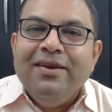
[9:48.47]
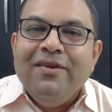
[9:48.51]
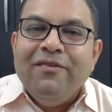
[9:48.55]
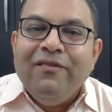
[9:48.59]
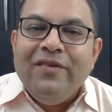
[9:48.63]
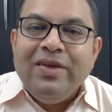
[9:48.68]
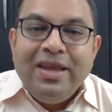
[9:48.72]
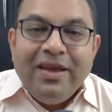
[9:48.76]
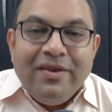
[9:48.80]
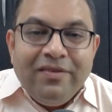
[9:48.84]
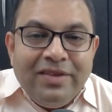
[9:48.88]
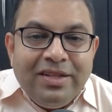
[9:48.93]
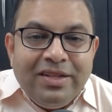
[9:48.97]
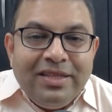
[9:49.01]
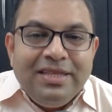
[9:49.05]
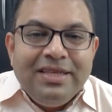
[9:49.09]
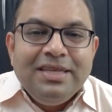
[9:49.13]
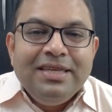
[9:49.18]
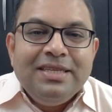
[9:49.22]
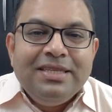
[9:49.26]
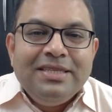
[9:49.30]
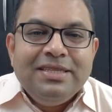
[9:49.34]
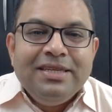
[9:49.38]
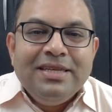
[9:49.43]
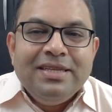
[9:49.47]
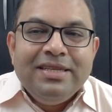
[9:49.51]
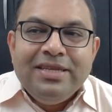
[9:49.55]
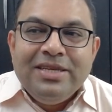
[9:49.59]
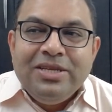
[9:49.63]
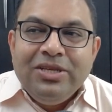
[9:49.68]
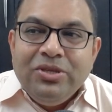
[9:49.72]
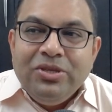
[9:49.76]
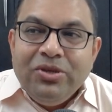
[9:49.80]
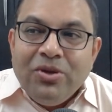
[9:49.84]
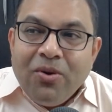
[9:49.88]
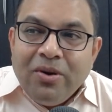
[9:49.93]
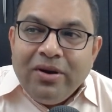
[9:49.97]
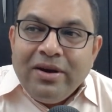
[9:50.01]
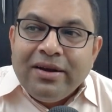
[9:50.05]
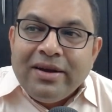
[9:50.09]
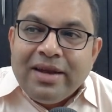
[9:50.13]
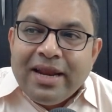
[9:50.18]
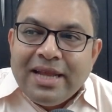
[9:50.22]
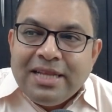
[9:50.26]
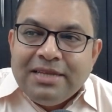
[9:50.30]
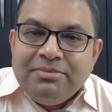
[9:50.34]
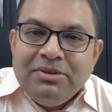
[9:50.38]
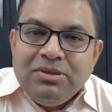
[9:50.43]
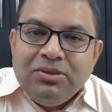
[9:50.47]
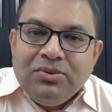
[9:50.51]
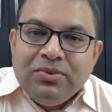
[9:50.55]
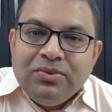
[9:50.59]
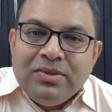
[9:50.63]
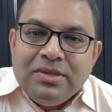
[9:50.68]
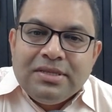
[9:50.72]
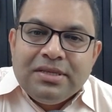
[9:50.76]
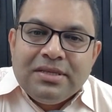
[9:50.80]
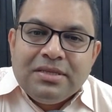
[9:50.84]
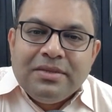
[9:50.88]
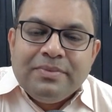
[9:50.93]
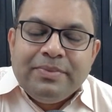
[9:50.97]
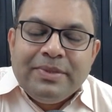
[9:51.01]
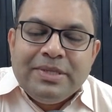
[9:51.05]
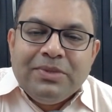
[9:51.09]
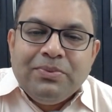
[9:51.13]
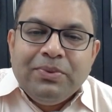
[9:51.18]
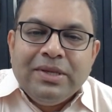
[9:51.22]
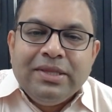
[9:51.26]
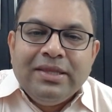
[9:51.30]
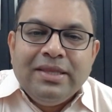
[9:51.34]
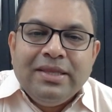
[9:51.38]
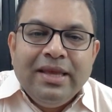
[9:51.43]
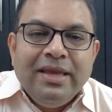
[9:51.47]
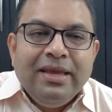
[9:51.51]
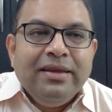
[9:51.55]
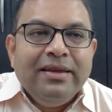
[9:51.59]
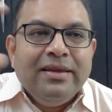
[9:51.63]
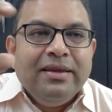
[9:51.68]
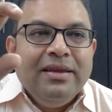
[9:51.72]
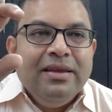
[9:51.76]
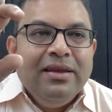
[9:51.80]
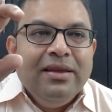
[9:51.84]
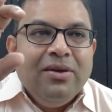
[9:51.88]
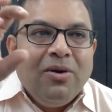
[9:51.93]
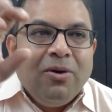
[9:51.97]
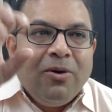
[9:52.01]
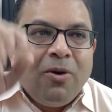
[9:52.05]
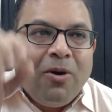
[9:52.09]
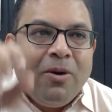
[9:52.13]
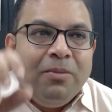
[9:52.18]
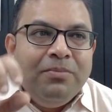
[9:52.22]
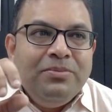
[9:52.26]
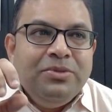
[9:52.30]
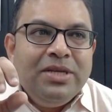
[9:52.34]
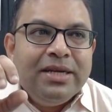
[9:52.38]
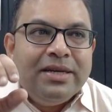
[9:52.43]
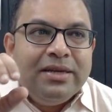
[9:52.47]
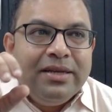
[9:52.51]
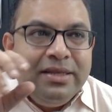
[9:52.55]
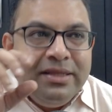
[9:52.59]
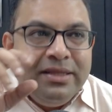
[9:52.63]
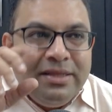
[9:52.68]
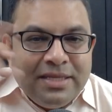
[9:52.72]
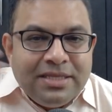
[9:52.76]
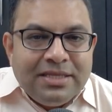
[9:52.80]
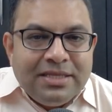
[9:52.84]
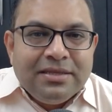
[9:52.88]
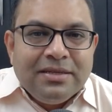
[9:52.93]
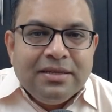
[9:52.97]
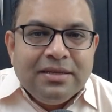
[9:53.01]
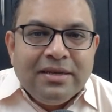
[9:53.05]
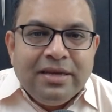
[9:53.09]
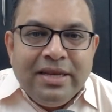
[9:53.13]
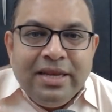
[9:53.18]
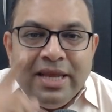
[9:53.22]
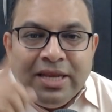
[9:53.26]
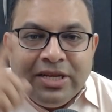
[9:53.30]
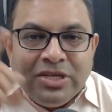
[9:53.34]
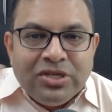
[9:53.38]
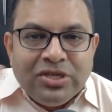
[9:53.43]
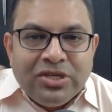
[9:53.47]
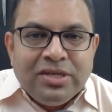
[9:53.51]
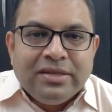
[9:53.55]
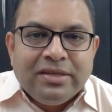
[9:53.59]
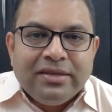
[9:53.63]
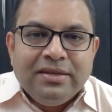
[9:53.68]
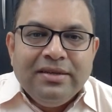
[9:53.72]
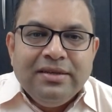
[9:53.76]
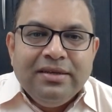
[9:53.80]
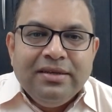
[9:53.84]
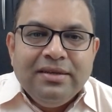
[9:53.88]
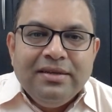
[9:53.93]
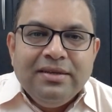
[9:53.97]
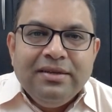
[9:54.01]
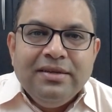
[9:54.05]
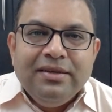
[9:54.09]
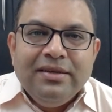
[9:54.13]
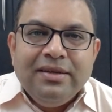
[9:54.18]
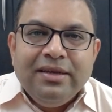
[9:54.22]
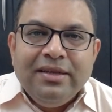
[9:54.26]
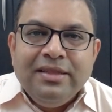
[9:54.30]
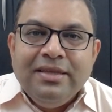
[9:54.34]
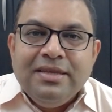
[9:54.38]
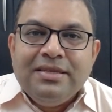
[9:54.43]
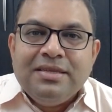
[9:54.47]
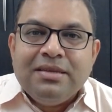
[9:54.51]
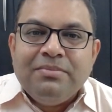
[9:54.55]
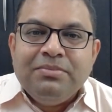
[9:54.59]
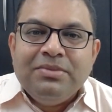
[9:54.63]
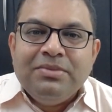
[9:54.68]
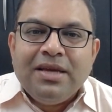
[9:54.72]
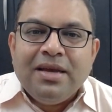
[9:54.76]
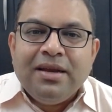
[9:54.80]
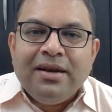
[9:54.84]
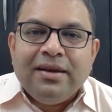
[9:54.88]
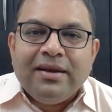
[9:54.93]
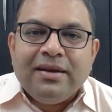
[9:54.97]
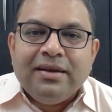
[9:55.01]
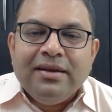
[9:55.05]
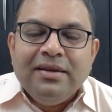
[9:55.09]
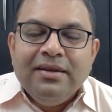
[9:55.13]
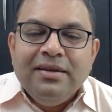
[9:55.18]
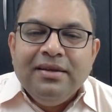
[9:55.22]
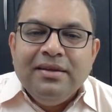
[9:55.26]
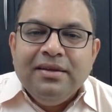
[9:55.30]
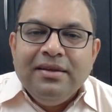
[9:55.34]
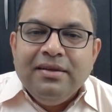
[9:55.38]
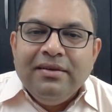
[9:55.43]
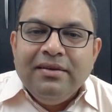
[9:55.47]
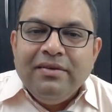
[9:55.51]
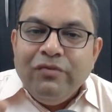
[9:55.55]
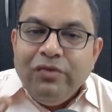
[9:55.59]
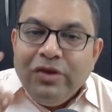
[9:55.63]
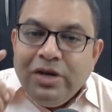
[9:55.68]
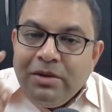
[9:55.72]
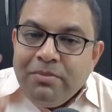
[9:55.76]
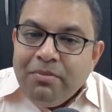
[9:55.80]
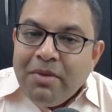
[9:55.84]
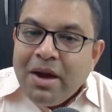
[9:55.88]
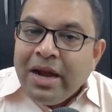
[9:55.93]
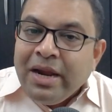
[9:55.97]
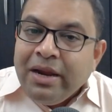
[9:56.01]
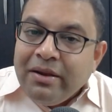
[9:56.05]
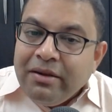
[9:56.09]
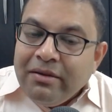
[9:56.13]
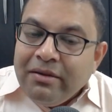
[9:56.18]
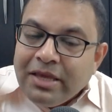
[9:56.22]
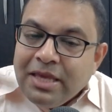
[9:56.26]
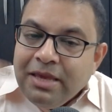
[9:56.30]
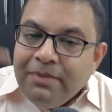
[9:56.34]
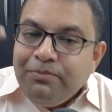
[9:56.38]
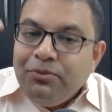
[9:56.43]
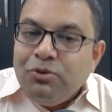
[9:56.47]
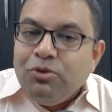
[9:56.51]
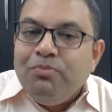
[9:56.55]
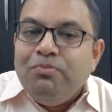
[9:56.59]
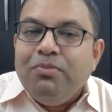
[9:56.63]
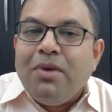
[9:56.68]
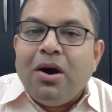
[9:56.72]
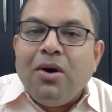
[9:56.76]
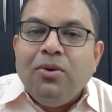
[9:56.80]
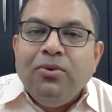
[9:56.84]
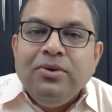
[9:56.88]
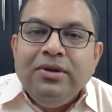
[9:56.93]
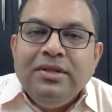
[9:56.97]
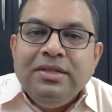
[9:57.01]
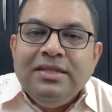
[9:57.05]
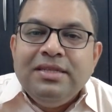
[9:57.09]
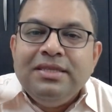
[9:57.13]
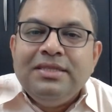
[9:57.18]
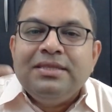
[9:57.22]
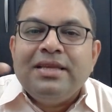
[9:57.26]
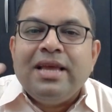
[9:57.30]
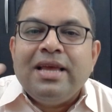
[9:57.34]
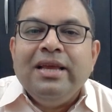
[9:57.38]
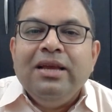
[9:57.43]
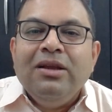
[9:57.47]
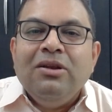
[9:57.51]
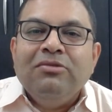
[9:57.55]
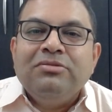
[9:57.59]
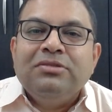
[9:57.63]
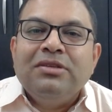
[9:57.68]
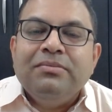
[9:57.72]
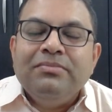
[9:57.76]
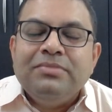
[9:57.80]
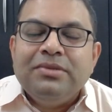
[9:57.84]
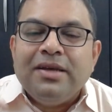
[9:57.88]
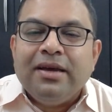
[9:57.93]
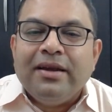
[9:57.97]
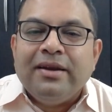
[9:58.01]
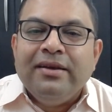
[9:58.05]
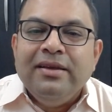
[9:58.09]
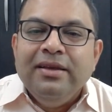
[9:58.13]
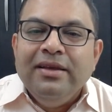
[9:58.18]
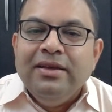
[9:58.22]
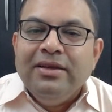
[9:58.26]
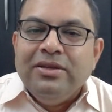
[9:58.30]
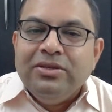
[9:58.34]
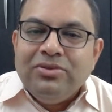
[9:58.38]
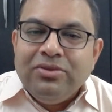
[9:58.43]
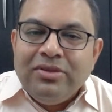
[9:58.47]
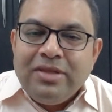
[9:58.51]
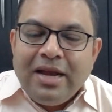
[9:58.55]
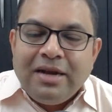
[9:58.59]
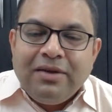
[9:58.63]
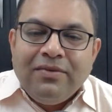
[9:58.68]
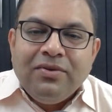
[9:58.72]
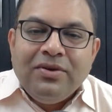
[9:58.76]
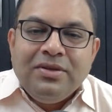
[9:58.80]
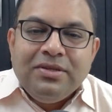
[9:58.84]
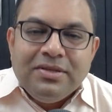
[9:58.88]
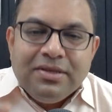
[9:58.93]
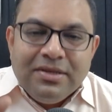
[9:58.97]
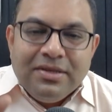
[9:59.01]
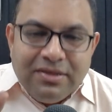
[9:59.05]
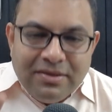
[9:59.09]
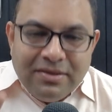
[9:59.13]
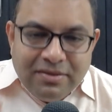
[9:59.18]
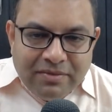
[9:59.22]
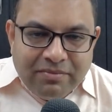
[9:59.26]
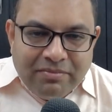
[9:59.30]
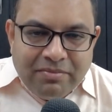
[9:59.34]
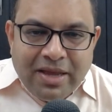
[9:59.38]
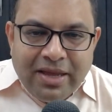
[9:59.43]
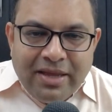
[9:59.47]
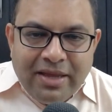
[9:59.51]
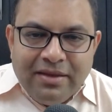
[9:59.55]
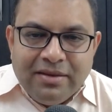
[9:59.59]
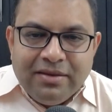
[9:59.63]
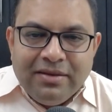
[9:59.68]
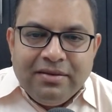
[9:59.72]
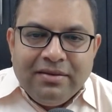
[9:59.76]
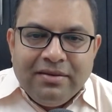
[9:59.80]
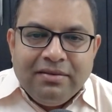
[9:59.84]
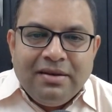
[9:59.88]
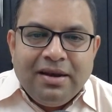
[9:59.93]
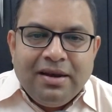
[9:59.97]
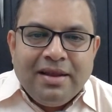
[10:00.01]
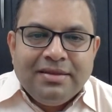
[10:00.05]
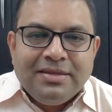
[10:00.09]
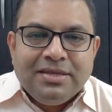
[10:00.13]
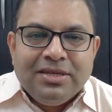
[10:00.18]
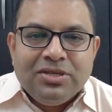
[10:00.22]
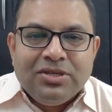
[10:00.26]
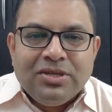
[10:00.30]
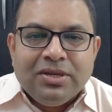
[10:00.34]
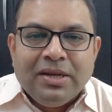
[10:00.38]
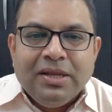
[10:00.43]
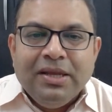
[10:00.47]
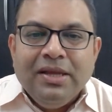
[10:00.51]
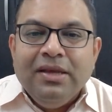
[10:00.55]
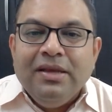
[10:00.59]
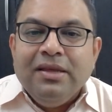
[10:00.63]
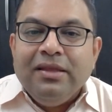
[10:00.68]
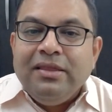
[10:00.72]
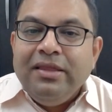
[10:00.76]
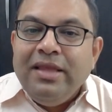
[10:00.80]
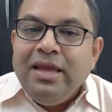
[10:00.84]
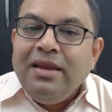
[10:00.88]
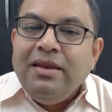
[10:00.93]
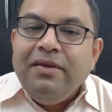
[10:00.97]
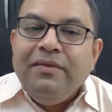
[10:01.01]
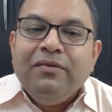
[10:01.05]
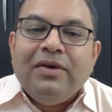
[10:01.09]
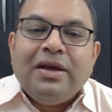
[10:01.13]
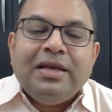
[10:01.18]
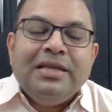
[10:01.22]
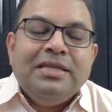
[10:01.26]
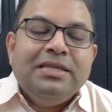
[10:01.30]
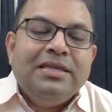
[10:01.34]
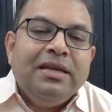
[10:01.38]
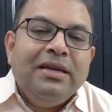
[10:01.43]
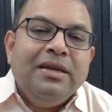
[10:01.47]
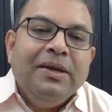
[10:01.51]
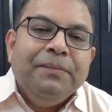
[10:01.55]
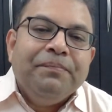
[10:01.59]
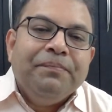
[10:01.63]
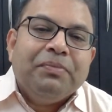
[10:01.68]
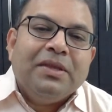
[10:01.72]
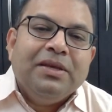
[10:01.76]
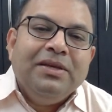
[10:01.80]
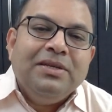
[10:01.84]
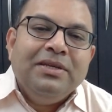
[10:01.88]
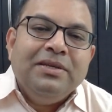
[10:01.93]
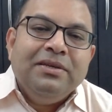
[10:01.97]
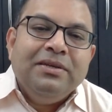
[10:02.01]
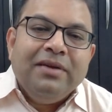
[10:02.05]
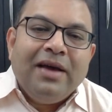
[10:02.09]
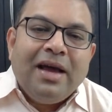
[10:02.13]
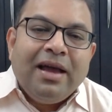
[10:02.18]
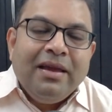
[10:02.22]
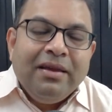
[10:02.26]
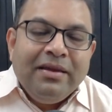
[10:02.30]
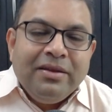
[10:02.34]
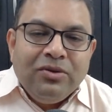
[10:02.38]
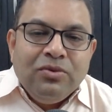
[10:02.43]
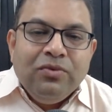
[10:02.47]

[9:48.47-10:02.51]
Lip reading: When everything is changing, your attachment towards a specific thing or object in this creation, in this samsara, will keep you bound in this cycle of samsara. So that was my realization. Then I said, I